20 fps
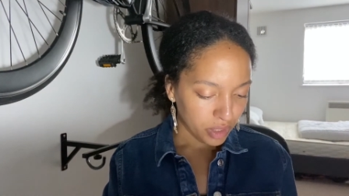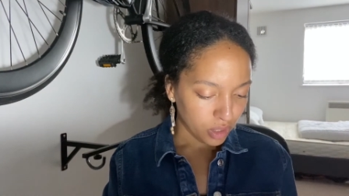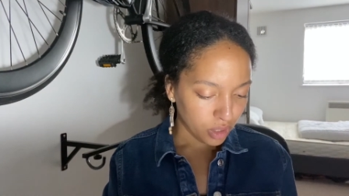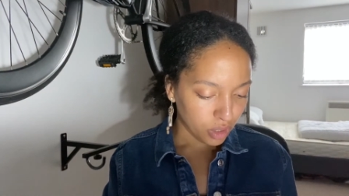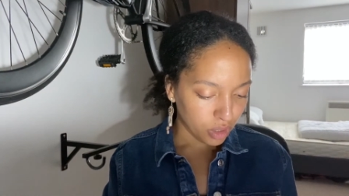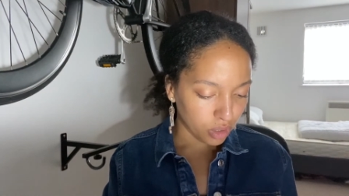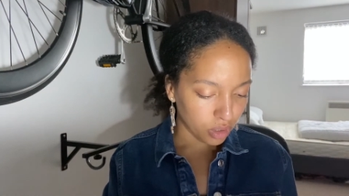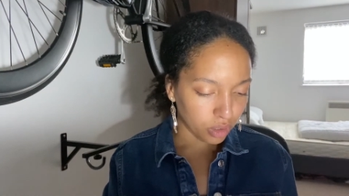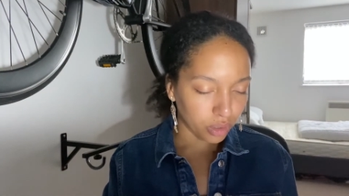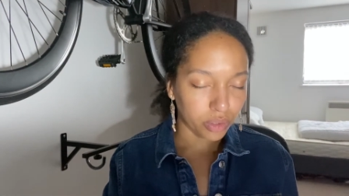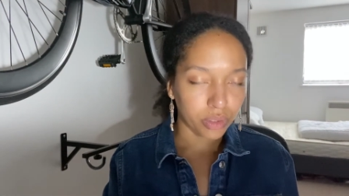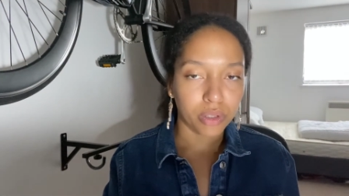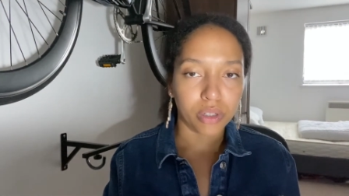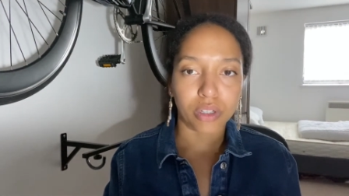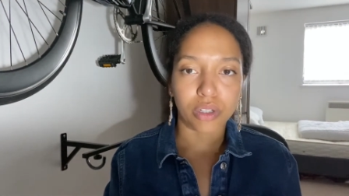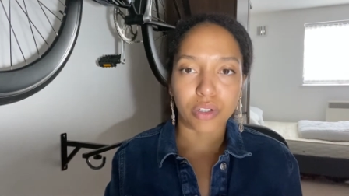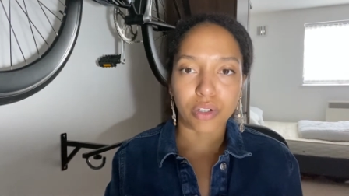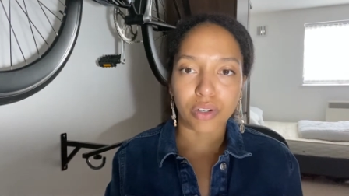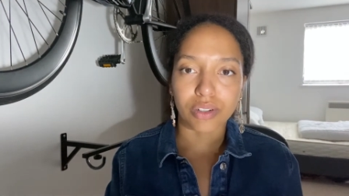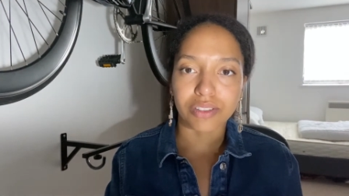on
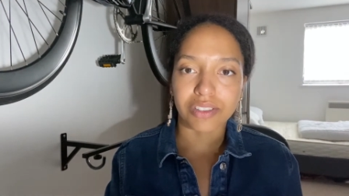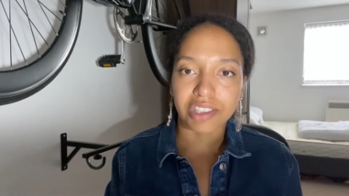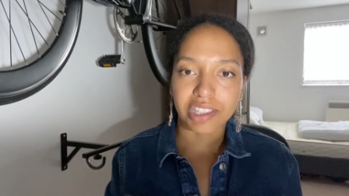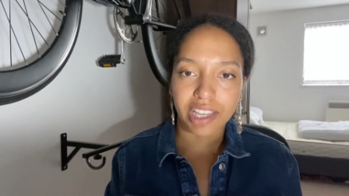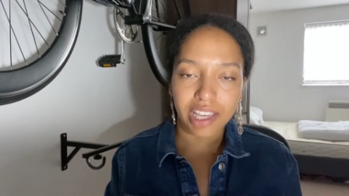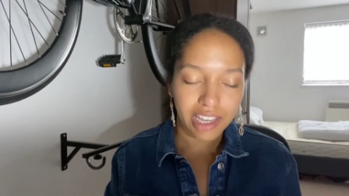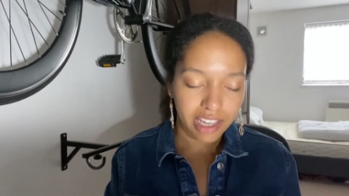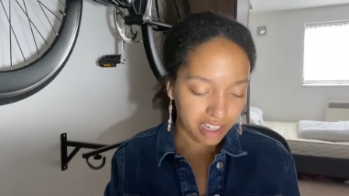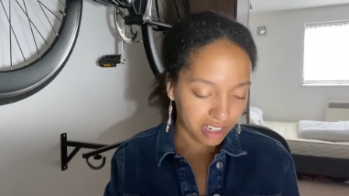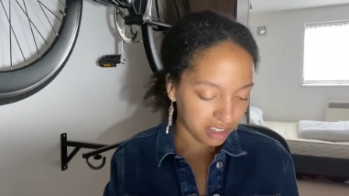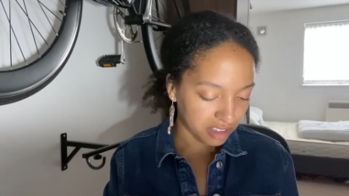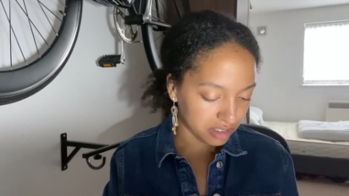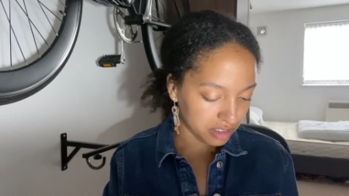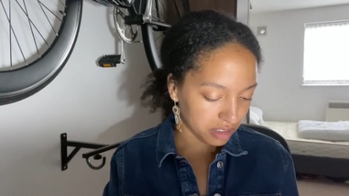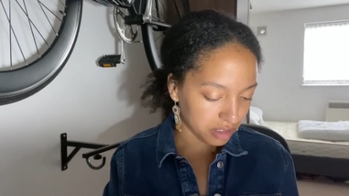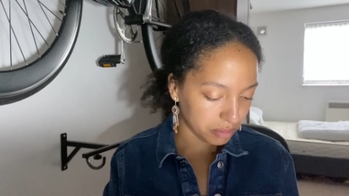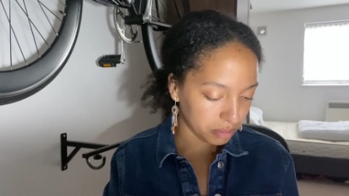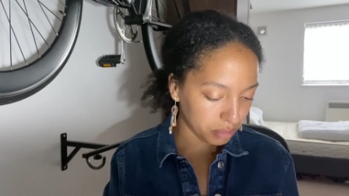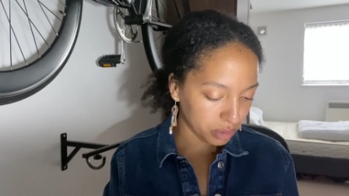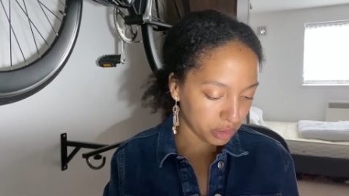God's
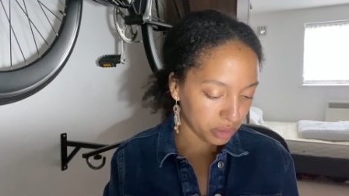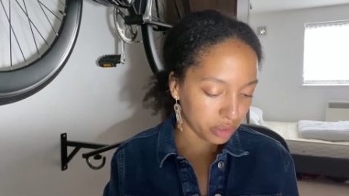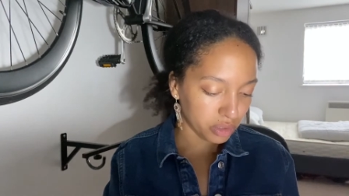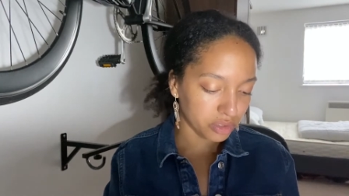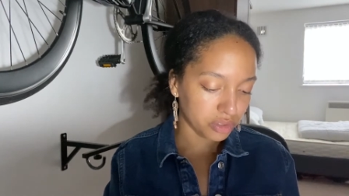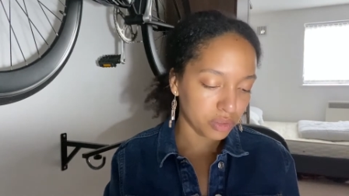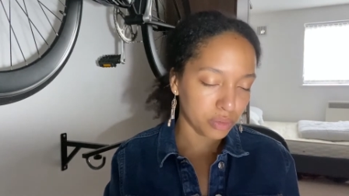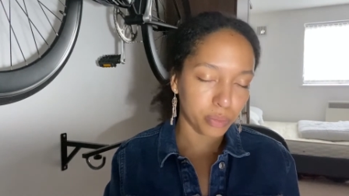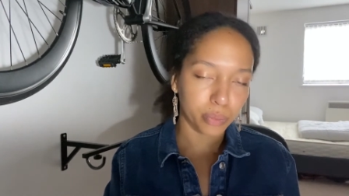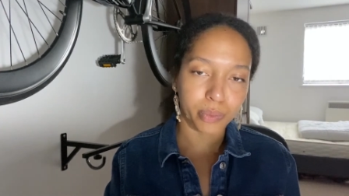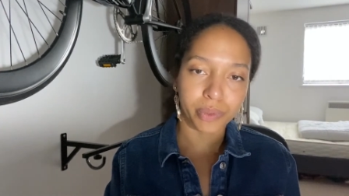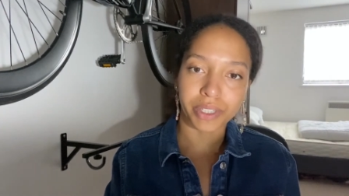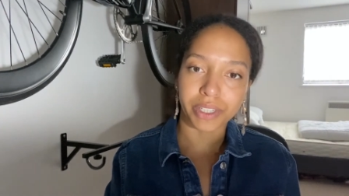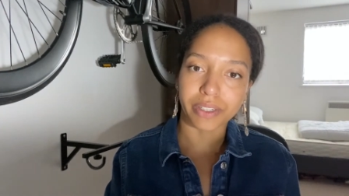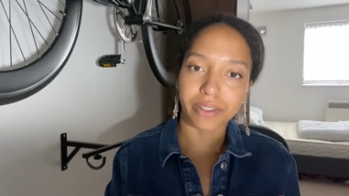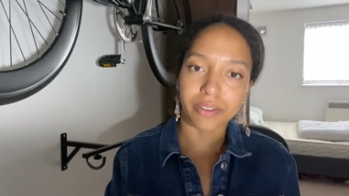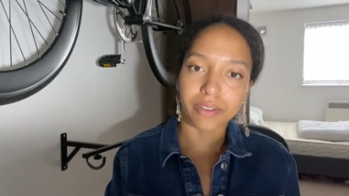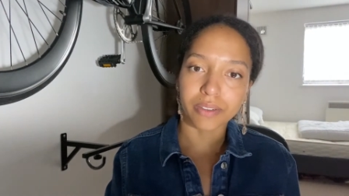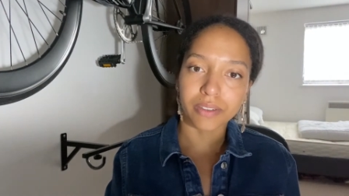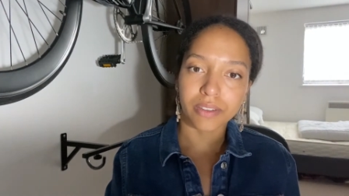kingdom, God's
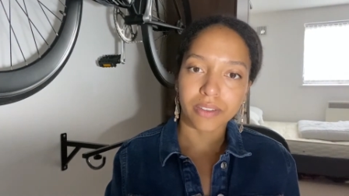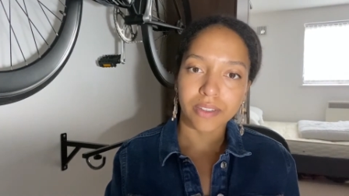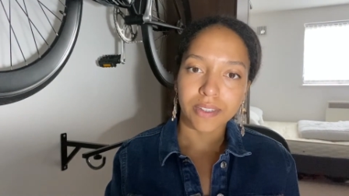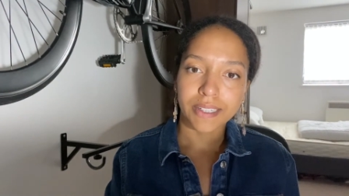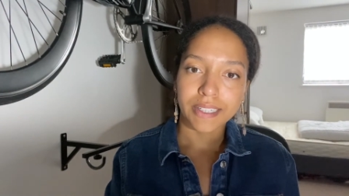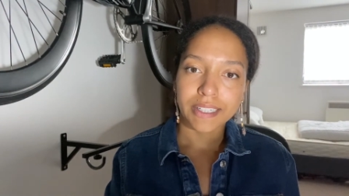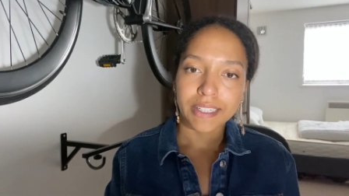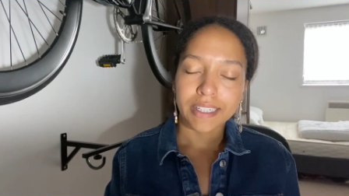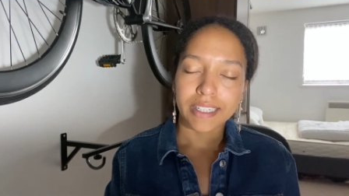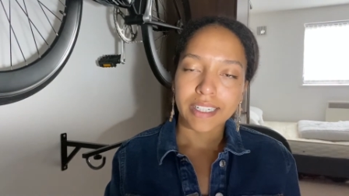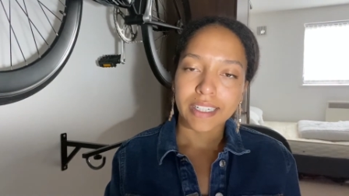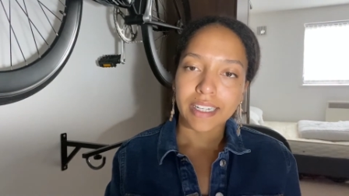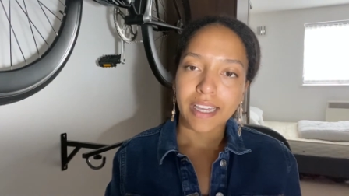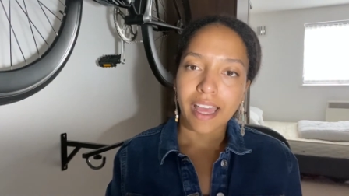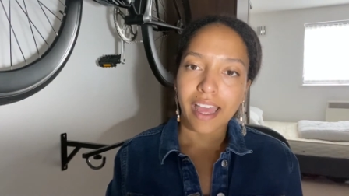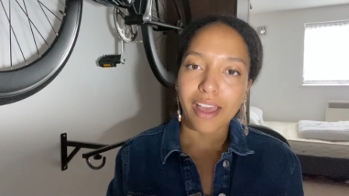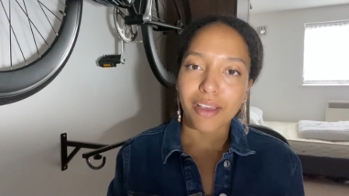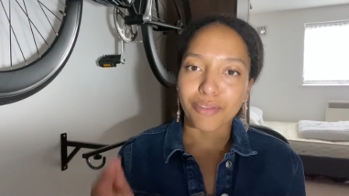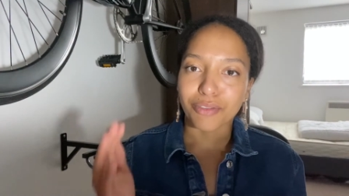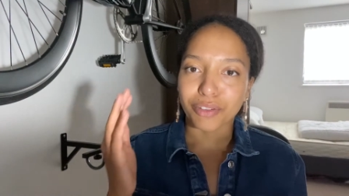will,
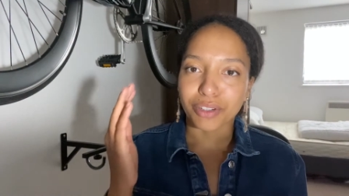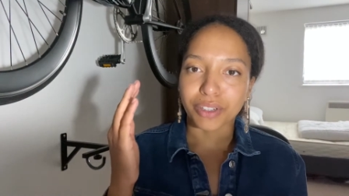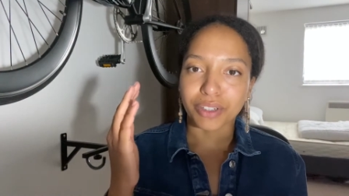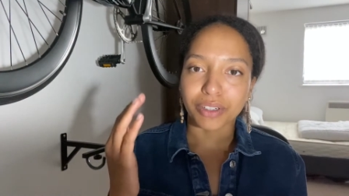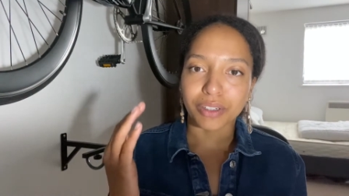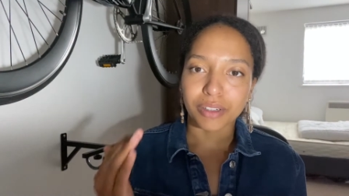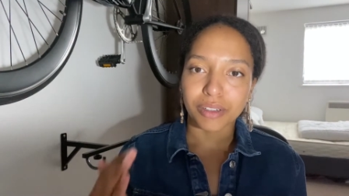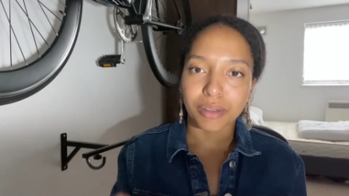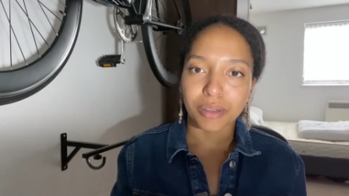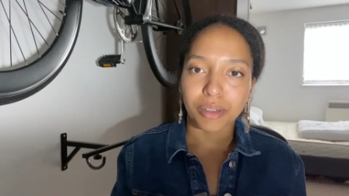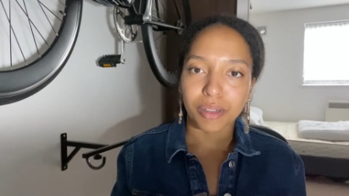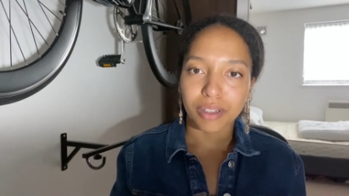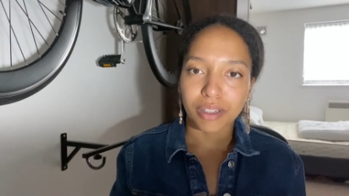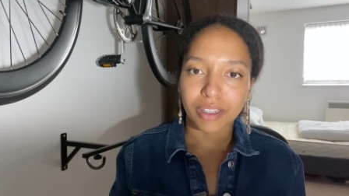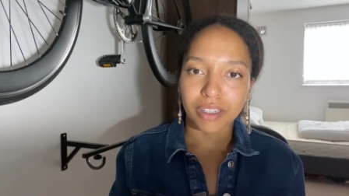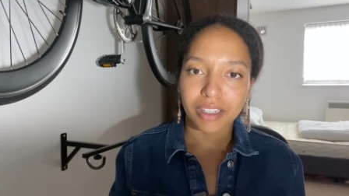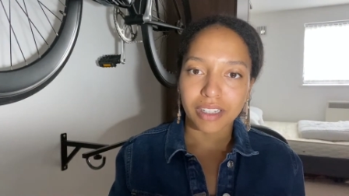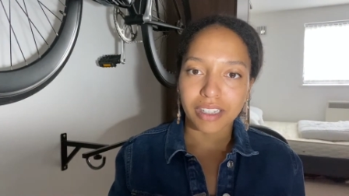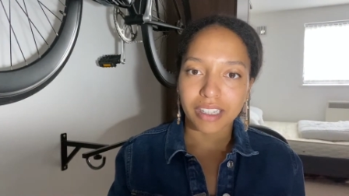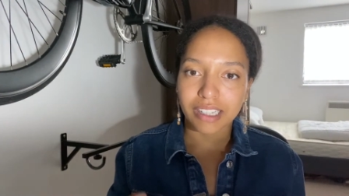heaven
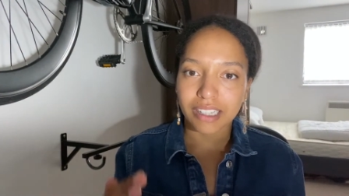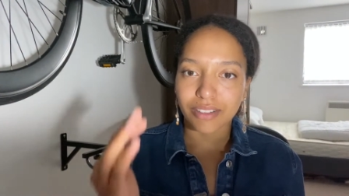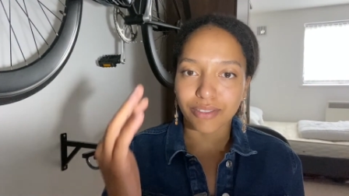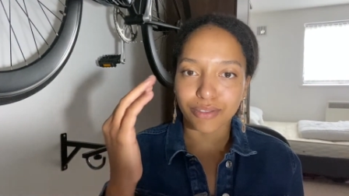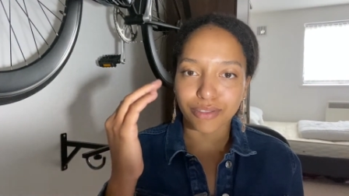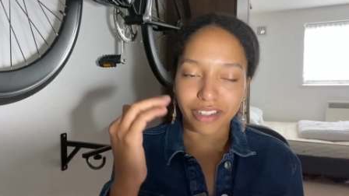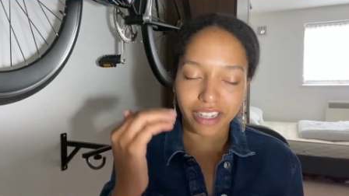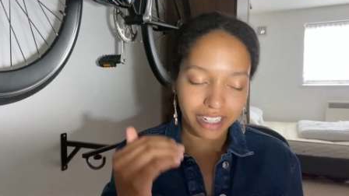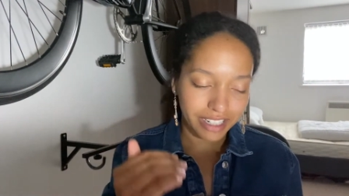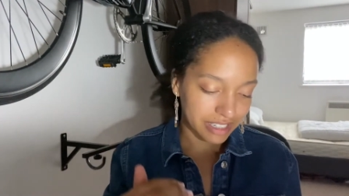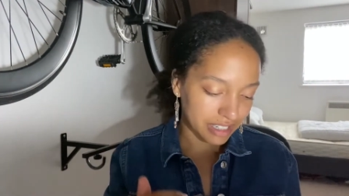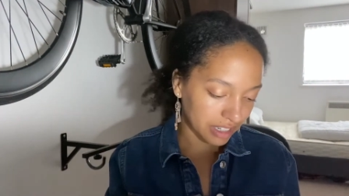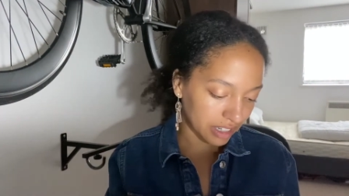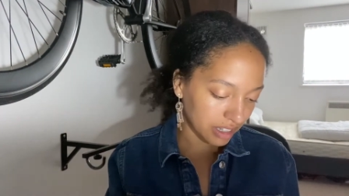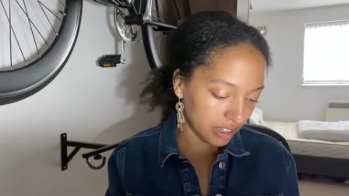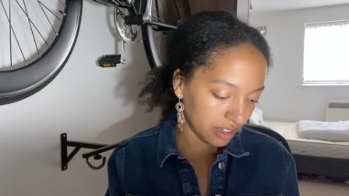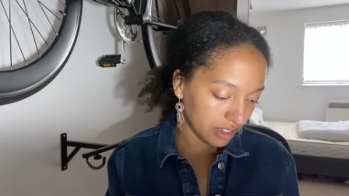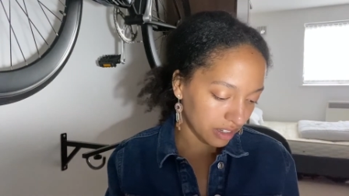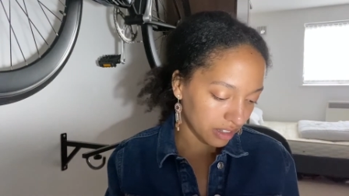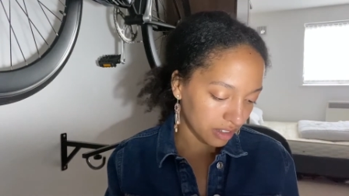invading
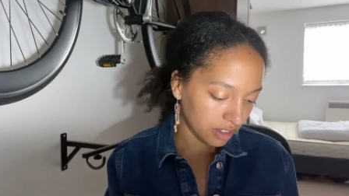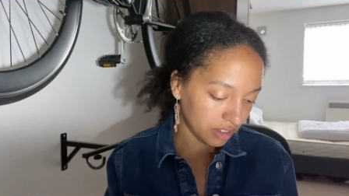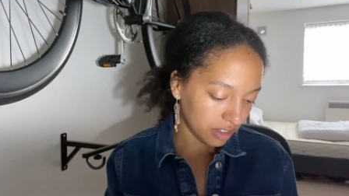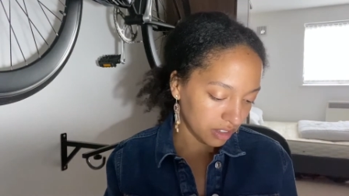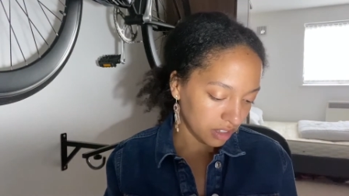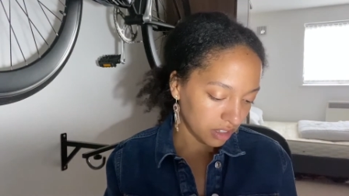earth,